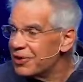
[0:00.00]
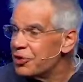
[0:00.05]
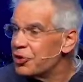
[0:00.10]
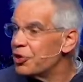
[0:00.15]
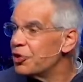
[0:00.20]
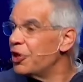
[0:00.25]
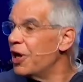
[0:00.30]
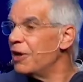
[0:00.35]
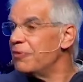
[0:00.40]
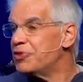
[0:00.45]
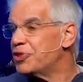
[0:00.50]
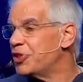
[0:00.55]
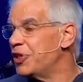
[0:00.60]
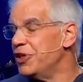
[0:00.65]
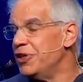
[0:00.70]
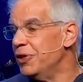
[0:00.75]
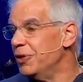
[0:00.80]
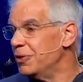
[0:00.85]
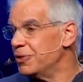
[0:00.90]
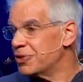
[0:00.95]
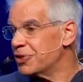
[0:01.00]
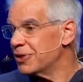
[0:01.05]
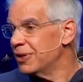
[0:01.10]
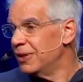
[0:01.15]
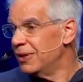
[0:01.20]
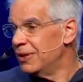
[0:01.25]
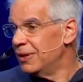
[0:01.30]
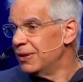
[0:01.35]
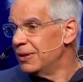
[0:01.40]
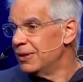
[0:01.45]
loves to use
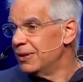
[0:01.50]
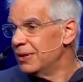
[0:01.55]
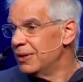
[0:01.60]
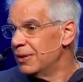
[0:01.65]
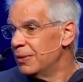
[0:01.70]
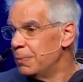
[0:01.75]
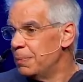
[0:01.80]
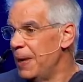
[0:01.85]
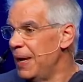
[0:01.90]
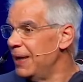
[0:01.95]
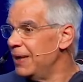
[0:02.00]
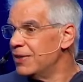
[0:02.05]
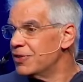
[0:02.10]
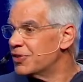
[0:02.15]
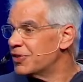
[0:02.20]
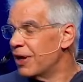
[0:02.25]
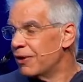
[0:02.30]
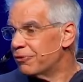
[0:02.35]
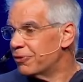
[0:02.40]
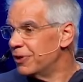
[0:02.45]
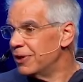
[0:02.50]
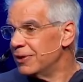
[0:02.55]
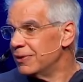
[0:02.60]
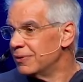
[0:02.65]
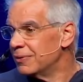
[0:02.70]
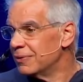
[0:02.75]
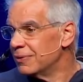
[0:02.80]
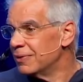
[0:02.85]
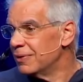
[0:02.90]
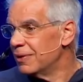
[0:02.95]
pain and suffering
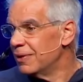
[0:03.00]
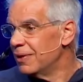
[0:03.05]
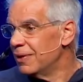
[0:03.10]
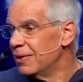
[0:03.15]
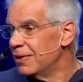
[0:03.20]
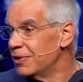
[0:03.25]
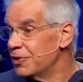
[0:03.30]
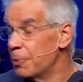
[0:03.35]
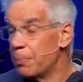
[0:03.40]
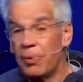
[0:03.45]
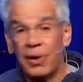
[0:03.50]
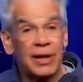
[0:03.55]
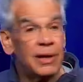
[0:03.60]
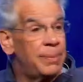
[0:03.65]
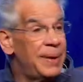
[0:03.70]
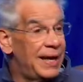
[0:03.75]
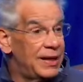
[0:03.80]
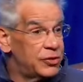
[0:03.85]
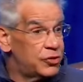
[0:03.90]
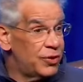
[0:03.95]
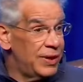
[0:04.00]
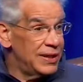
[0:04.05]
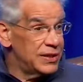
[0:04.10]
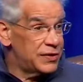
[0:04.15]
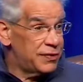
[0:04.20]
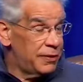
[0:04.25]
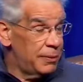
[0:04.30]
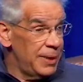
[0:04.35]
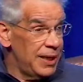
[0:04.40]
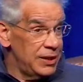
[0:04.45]
to bring about
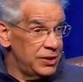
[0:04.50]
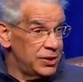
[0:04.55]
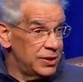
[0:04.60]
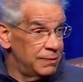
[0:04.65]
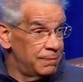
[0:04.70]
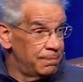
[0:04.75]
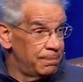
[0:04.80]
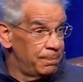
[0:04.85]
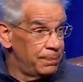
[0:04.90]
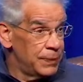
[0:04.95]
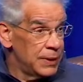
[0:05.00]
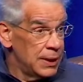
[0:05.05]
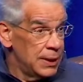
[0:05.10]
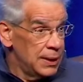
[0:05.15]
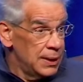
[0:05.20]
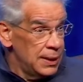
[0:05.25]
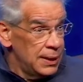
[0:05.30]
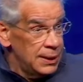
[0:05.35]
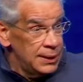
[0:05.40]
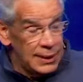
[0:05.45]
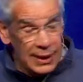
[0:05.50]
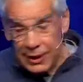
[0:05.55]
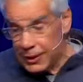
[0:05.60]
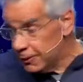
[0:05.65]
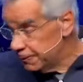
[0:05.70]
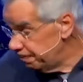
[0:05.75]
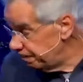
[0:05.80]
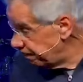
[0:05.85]
transformation. Now,